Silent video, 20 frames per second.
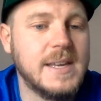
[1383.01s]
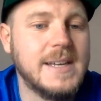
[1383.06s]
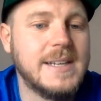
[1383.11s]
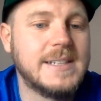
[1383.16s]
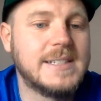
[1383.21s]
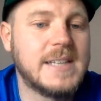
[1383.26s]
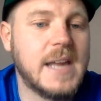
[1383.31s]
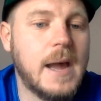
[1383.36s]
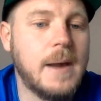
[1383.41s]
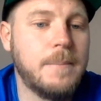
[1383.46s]

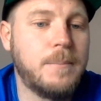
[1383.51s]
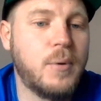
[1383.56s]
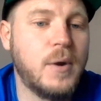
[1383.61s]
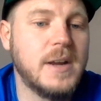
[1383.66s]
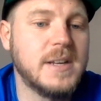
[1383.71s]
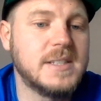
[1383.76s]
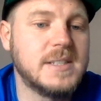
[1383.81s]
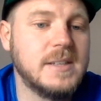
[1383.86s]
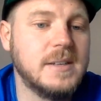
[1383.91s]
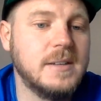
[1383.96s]
Sam
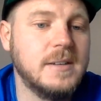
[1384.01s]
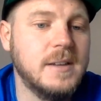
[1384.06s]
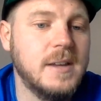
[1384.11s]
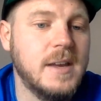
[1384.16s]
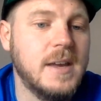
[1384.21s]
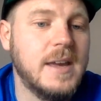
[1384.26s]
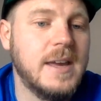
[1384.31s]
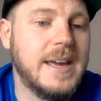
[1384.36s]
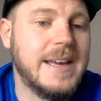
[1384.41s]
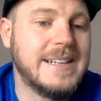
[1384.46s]
Preston
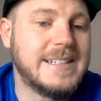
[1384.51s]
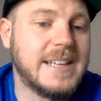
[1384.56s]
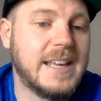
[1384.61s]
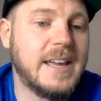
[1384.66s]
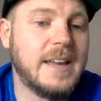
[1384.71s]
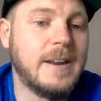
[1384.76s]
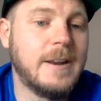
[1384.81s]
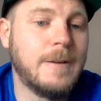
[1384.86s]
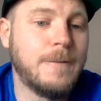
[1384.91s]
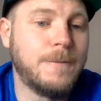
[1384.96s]
is
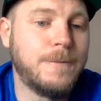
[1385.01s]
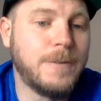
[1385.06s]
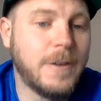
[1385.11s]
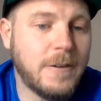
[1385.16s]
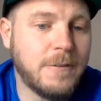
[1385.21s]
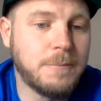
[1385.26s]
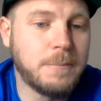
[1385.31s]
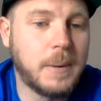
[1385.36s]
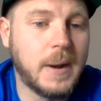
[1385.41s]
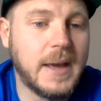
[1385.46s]
in
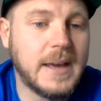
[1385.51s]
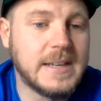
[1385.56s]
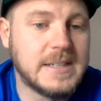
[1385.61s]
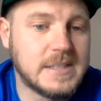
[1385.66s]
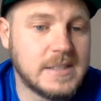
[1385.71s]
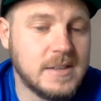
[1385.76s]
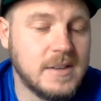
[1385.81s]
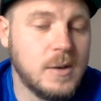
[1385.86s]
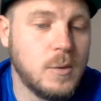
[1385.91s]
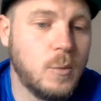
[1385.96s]
5th
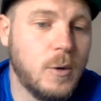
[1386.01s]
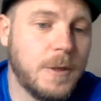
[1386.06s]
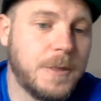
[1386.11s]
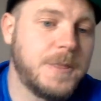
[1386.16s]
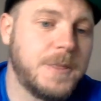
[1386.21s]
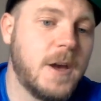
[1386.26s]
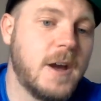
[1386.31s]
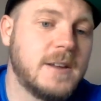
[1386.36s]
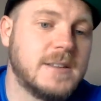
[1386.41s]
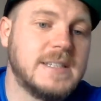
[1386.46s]
place with
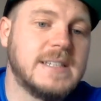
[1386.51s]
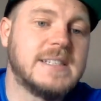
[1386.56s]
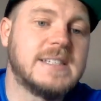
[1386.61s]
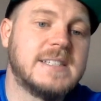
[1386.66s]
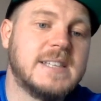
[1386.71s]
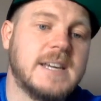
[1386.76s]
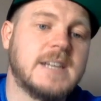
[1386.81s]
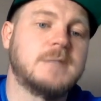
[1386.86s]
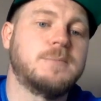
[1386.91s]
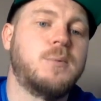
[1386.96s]

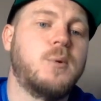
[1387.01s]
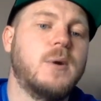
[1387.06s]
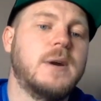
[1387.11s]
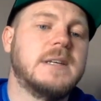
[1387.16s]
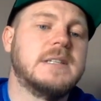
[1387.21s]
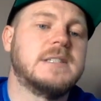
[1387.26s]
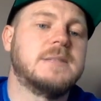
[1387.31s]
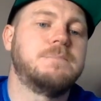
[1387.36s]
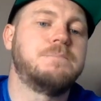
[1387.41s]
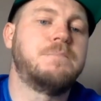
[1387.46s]
36
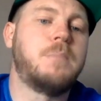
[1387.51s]
points.